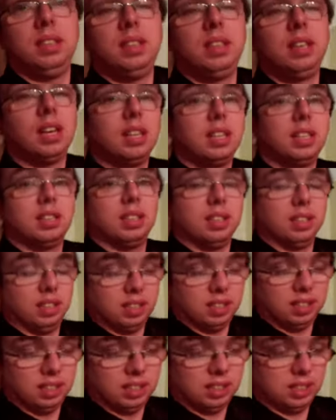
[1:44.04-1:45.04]
you gotta
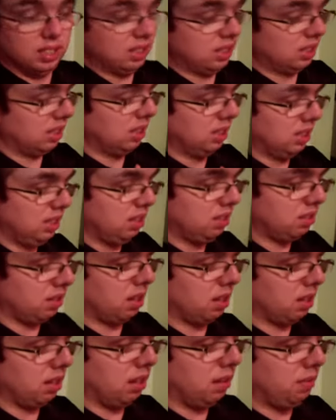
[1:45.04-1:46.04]
at least